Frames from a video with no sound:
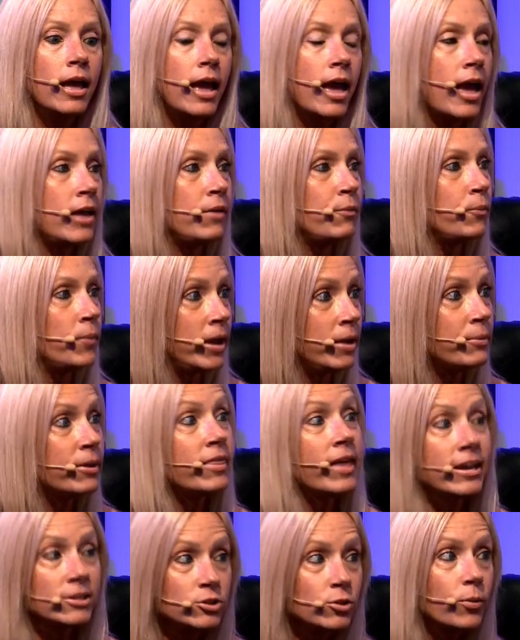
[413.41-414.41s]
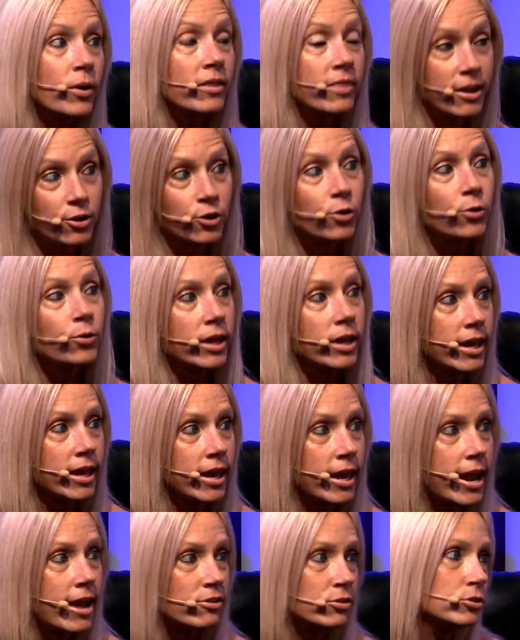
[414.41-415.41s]
And maybe that's a way that you can
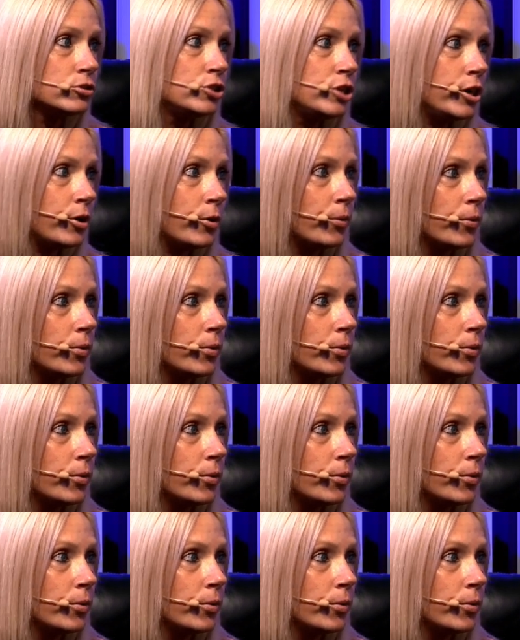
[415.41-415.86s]
get out too.